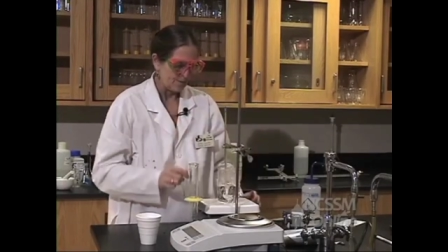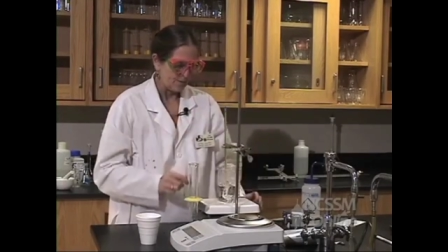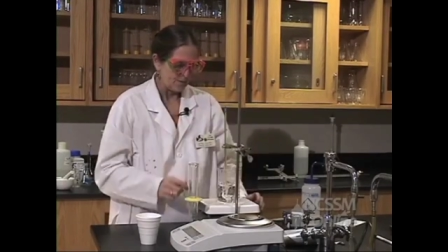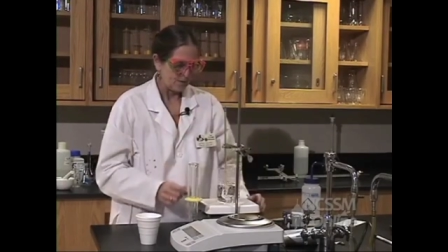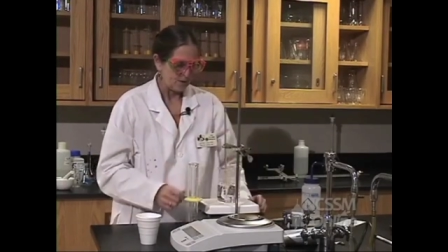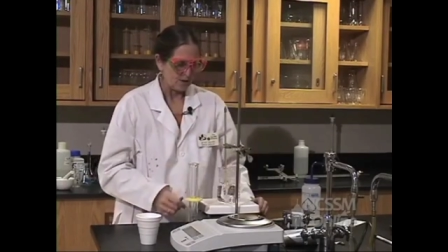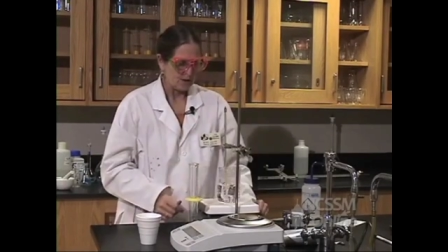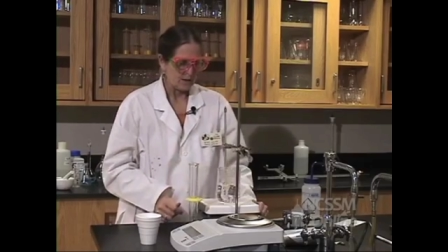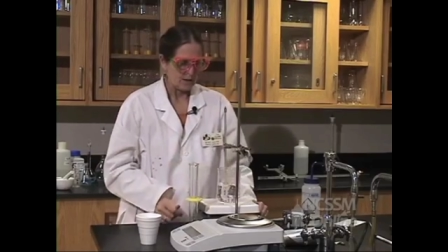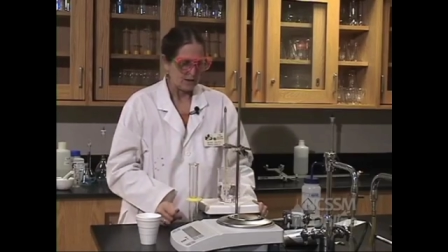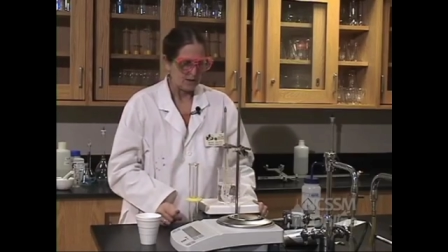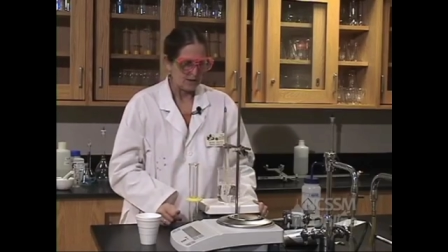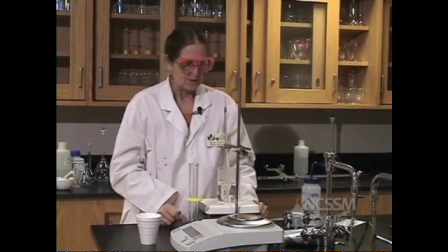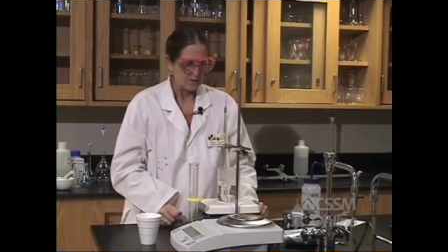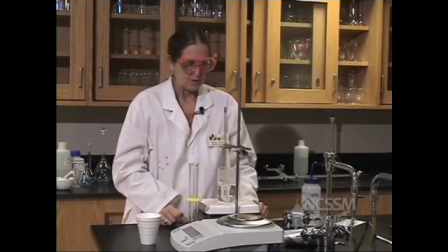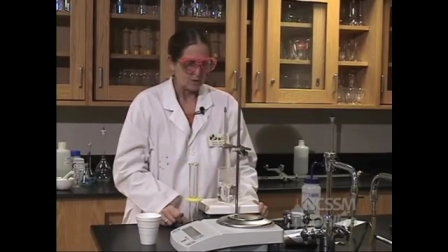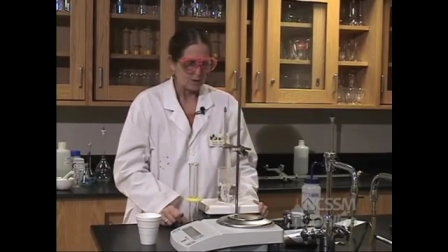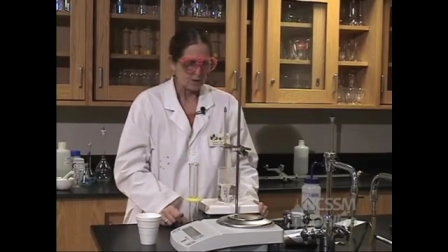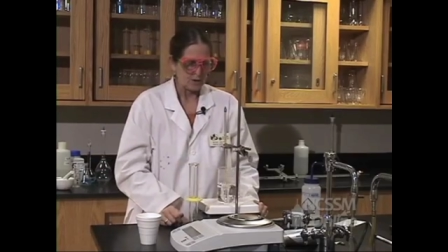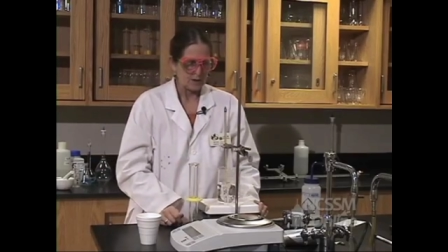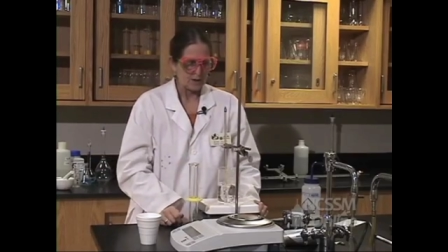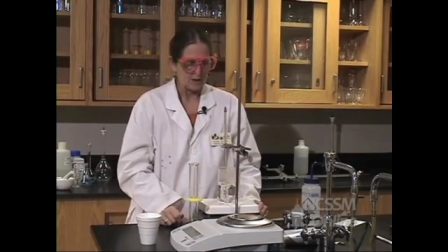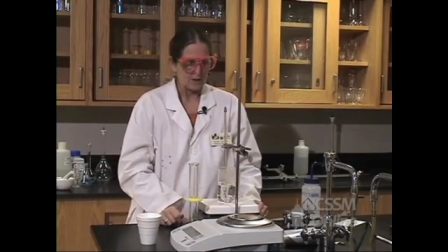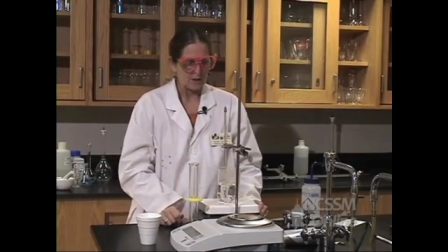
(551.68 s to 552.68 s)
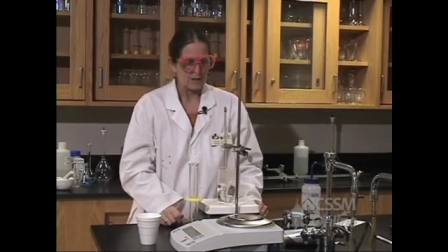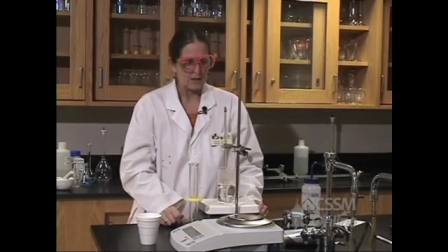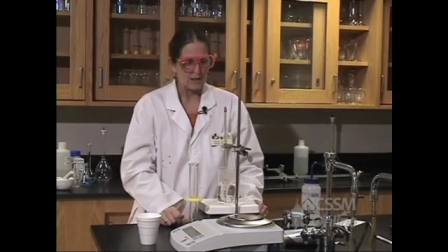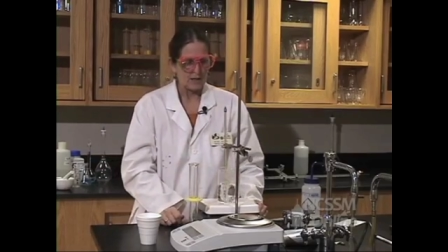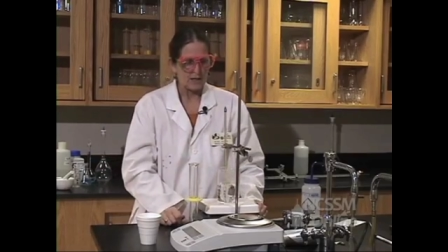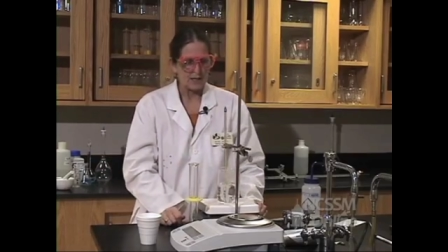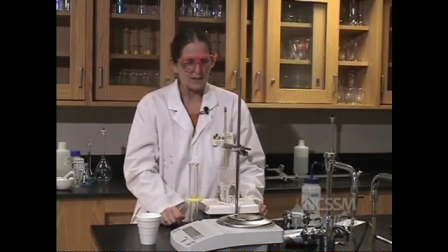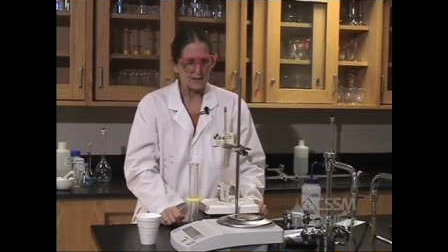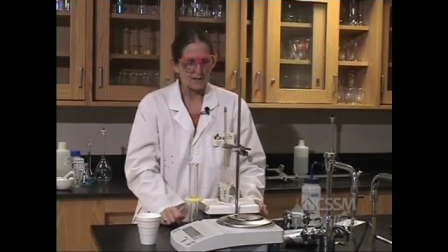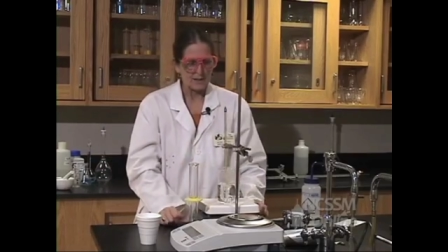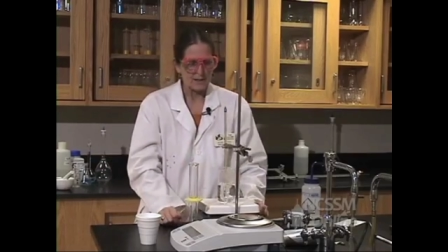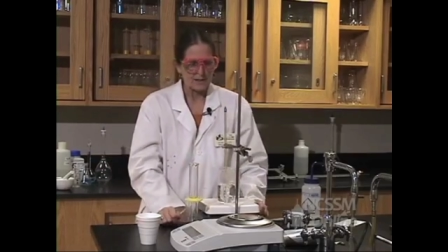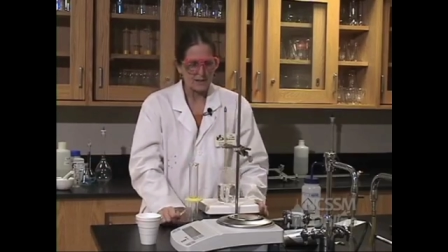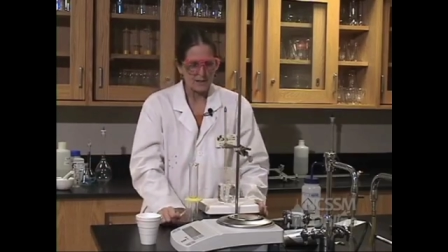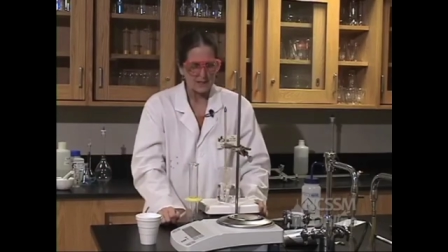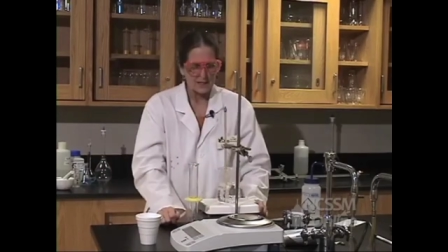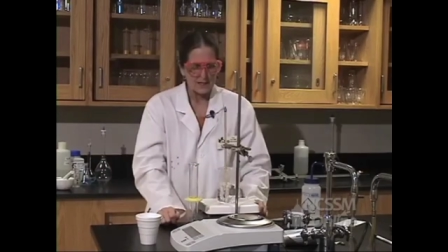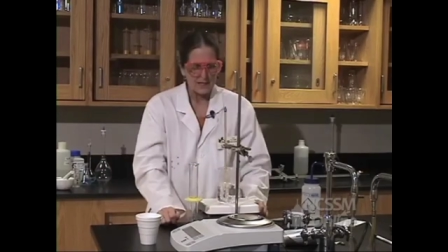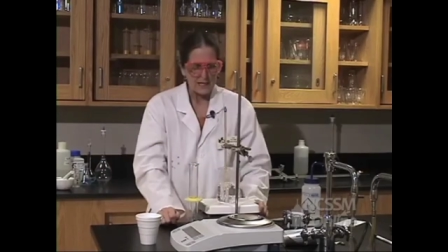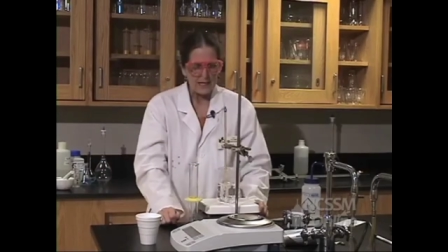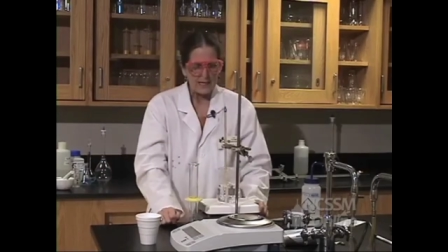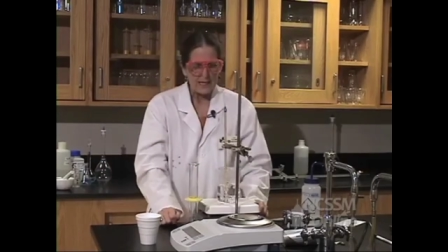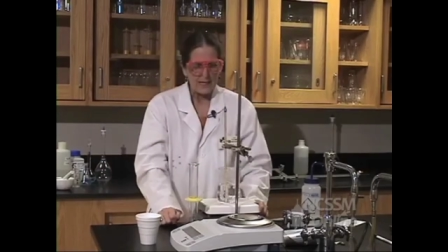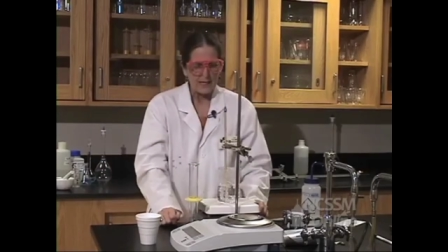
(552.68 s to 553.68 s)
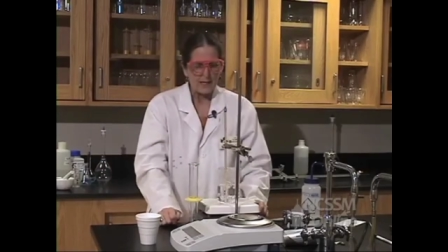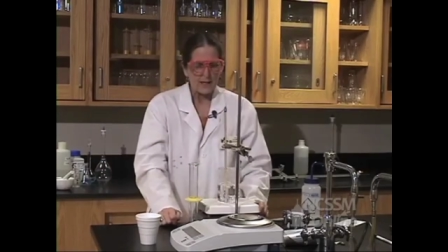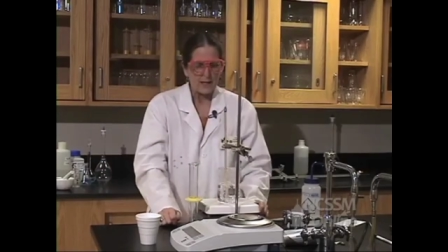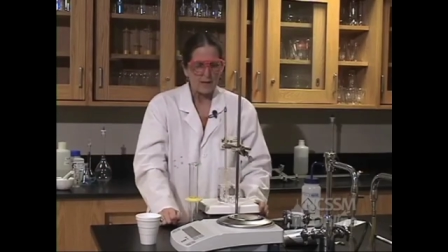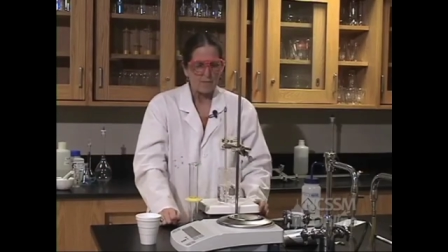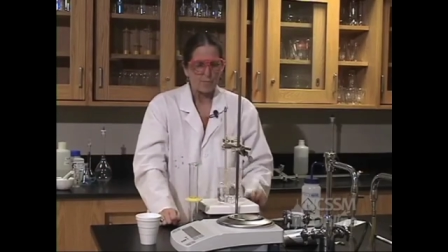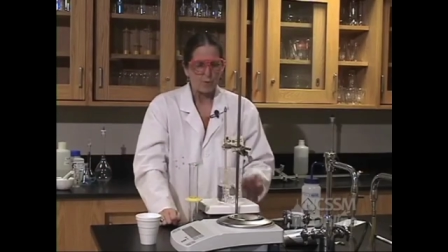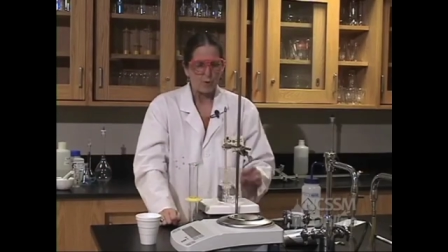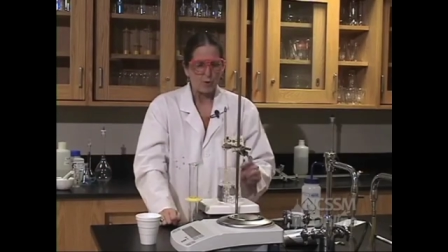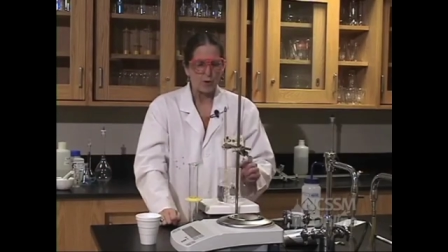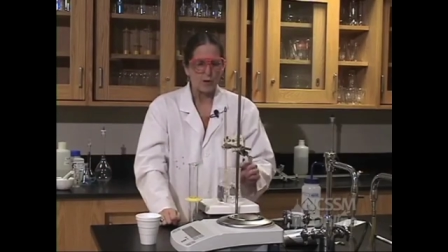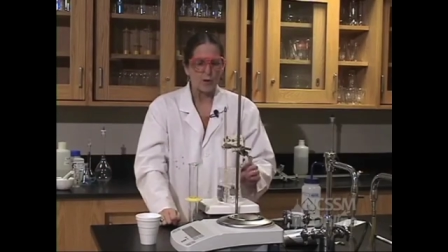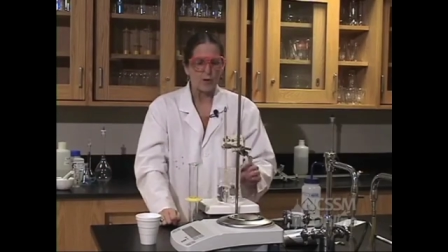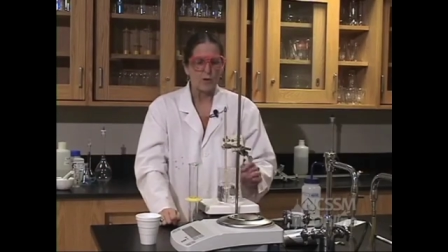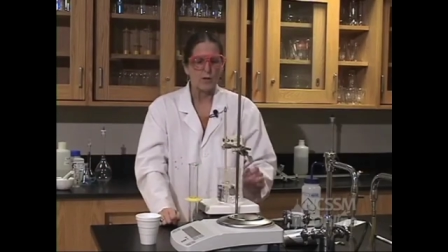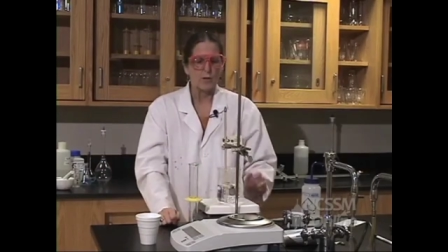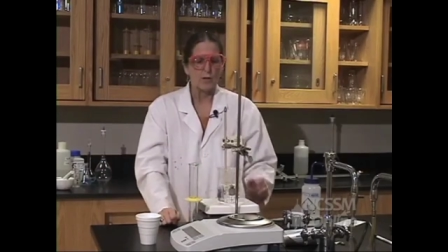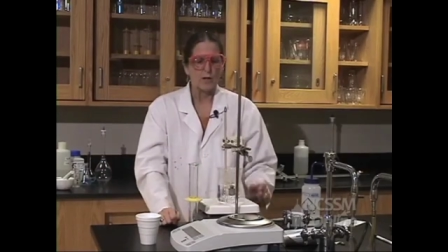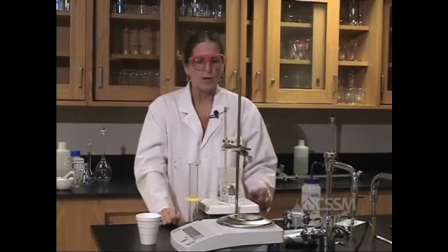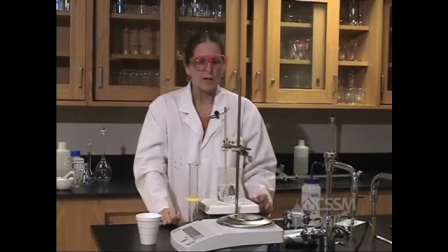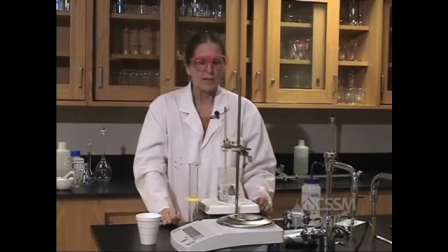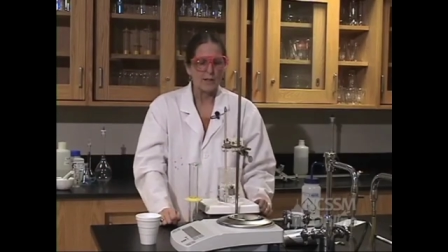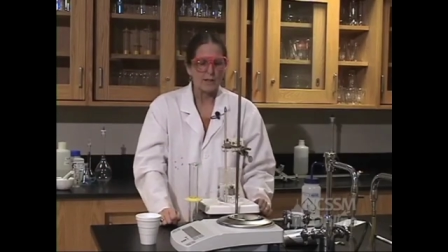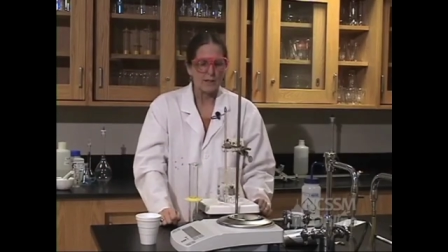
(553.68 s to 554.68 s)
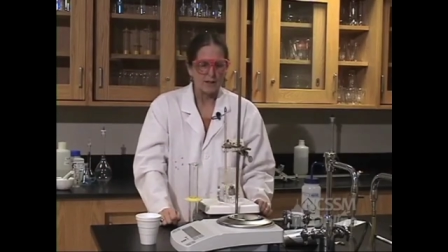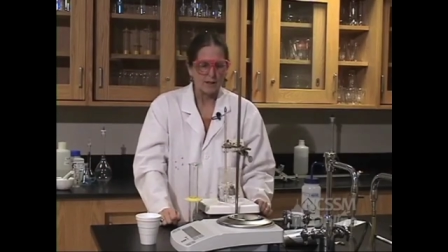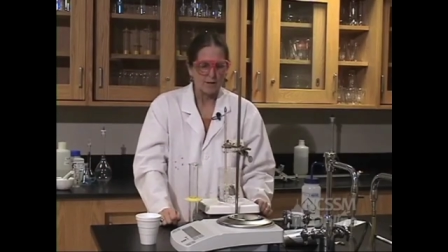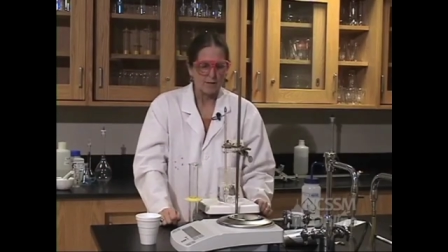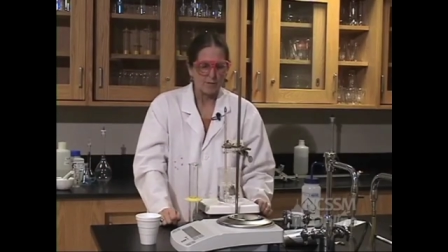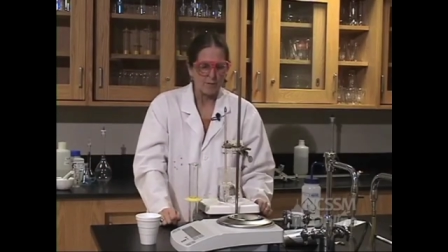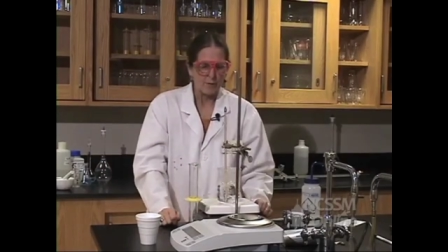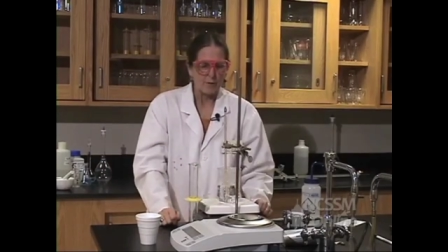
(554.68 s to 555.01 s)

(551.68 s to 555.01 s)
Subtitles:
Okay, and we're going to let this boil long enough